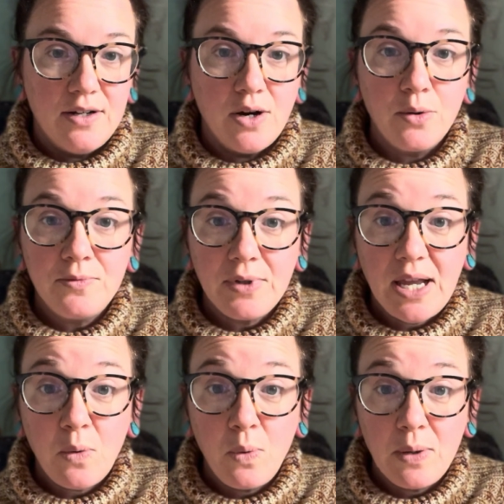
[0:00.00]

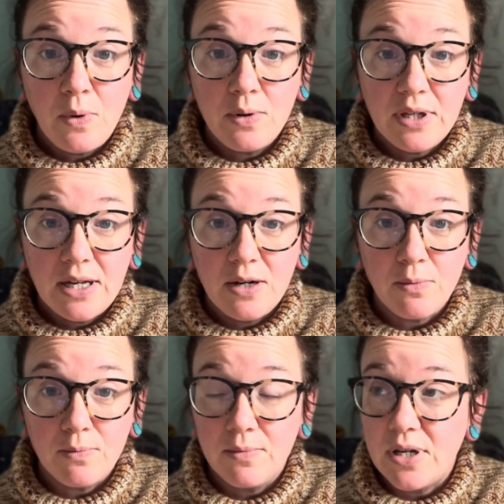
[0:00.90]
hopefully we won't get
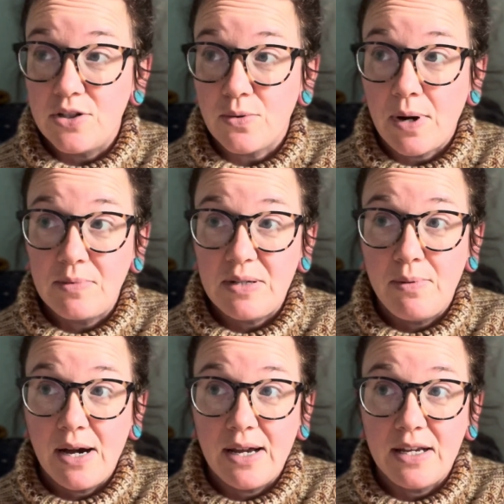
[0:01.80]
interrupted
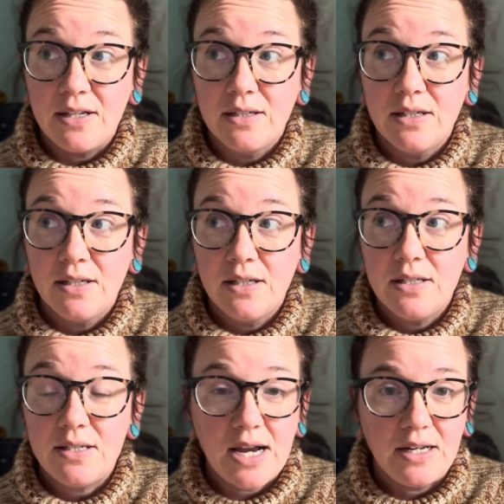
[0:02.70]
by
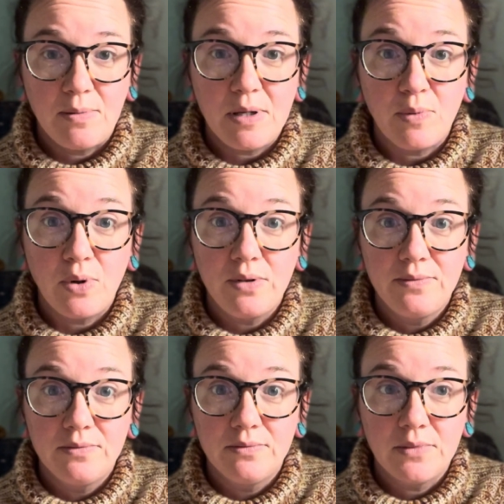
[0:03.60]
tiny people
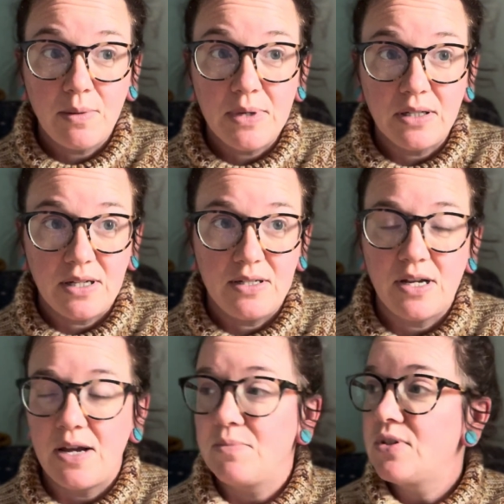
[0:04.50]
a million
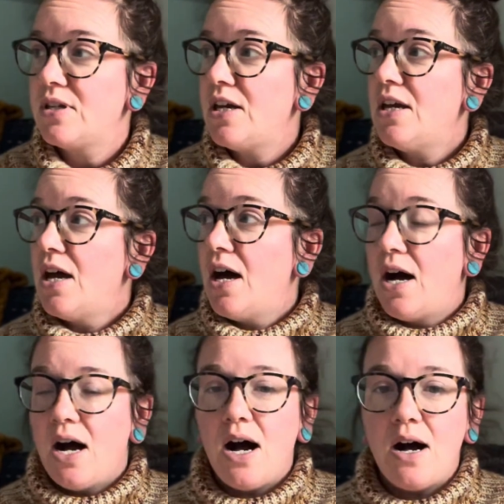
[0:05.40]
times.
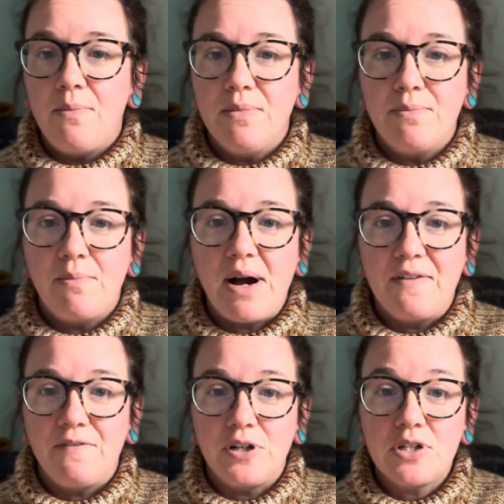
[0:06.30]
My
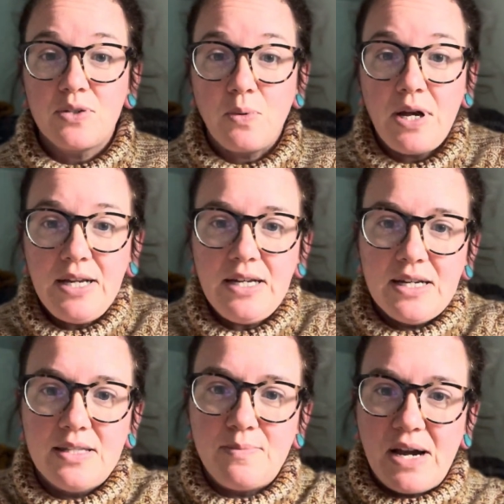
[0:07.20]
first one
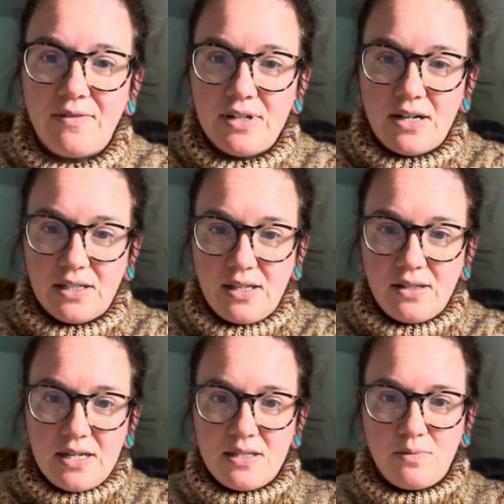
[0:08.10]
is my
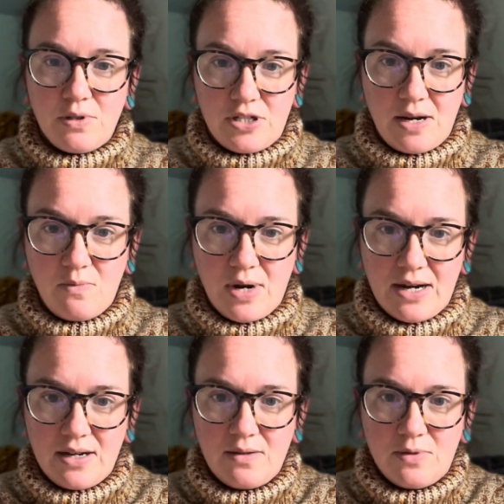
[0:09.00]
ranunculus, which I'm
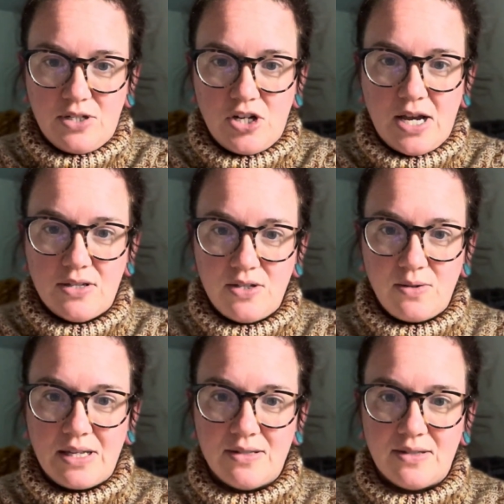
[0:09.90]
wearing, which, as you
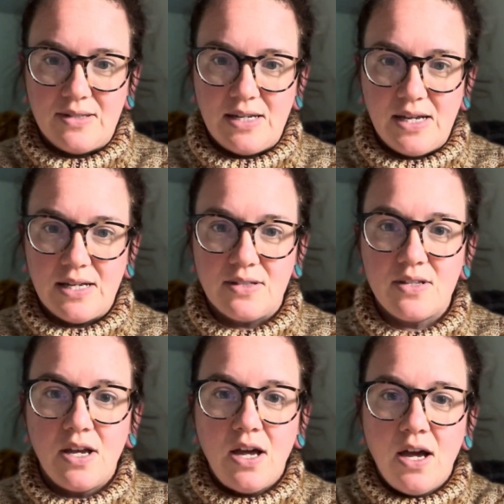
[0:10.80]
can see, it's
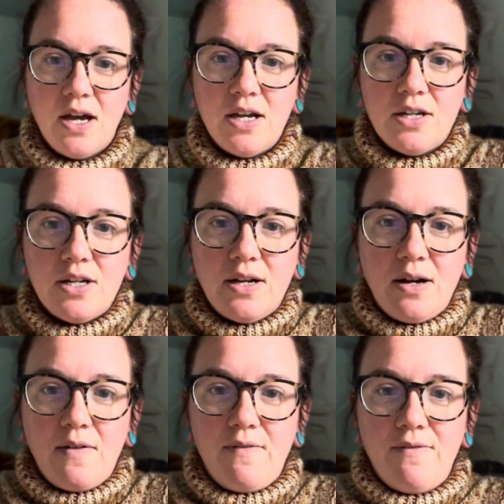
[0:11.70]

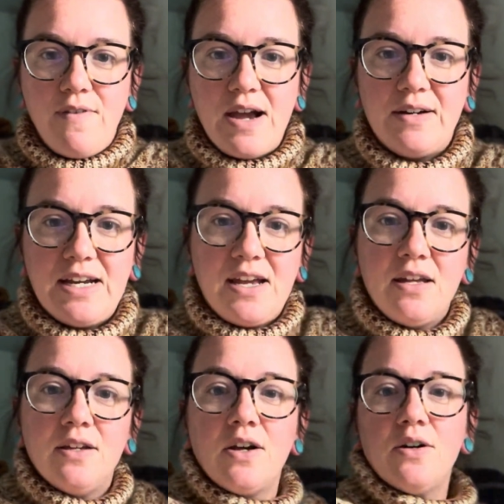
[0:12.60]
very
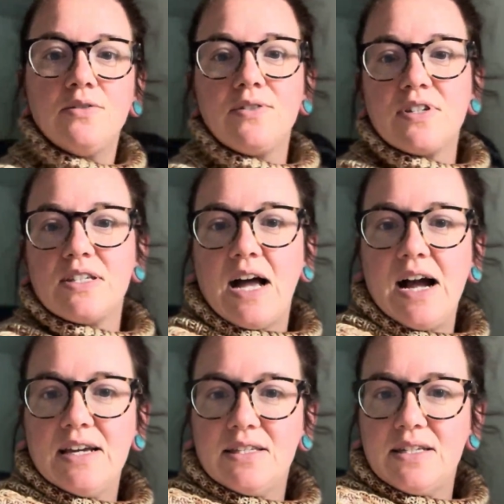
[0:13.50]

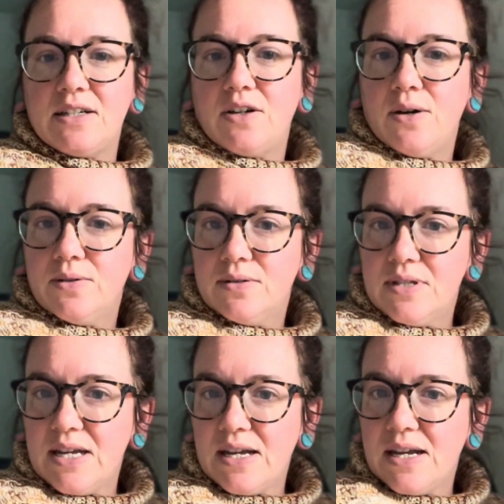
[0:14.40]
oversized and
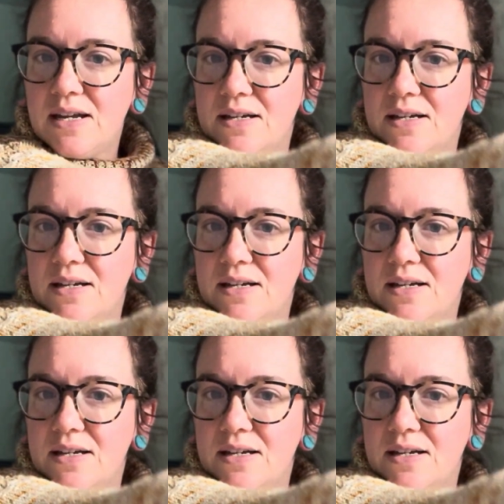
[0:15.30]
cozy.